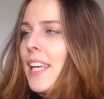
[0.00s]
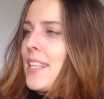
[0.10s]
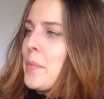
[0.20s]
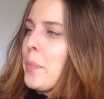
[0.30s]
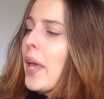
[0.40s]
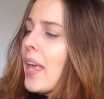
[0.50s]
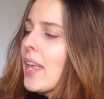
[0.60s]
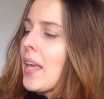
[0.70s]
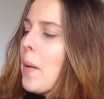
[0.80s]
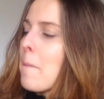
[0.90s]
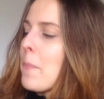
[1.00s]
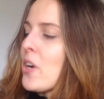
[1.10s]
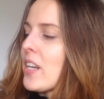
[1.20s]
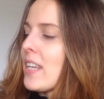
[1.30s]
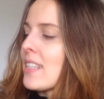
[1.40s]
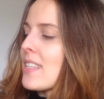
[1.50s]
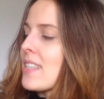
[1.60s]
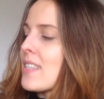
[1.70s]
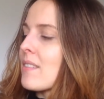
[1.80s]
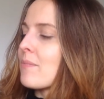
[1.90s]
It's a pink, but
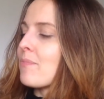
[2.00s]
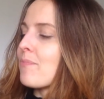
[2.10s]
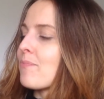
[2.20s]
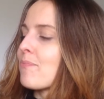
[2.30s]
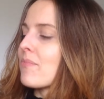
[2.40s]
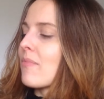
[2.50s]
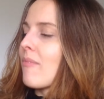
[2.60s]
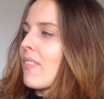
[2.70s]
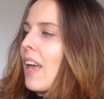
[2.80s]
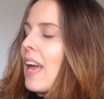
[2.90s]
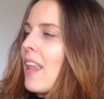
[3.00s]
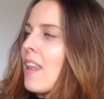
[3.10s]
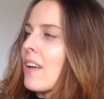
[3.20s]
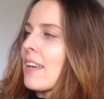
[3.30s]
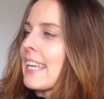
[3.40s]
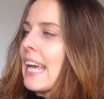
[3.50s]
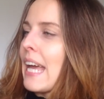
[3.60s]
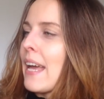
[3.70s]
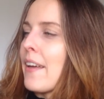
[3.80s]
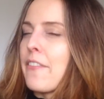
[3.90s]
it's like
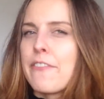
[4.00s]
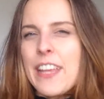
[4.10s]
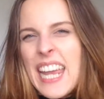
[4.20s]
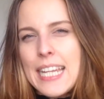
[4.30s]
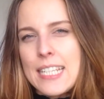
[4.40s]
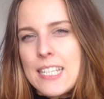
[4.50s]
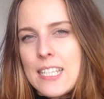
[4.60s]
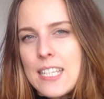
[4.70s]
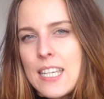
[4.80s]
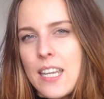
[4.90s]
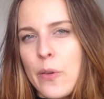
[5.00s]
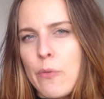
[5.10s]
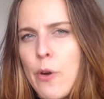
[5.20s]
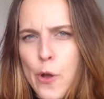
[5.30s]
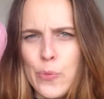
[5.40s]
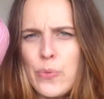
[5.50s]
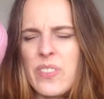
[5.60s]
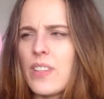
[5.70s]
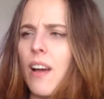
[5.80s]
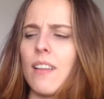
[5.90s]
a faded
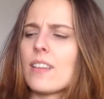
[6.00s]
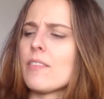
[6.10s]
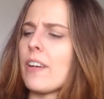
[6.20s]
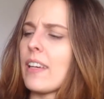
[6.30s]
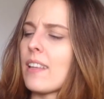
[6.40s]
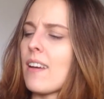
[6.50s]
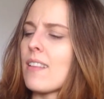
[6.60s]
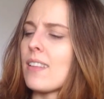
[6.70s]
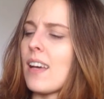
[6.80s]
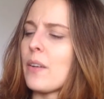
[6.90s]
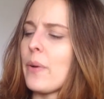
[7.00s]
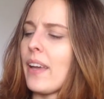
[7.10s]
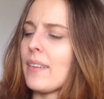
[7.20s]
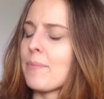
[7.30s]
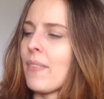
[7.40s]
rose color, if I can call it that way.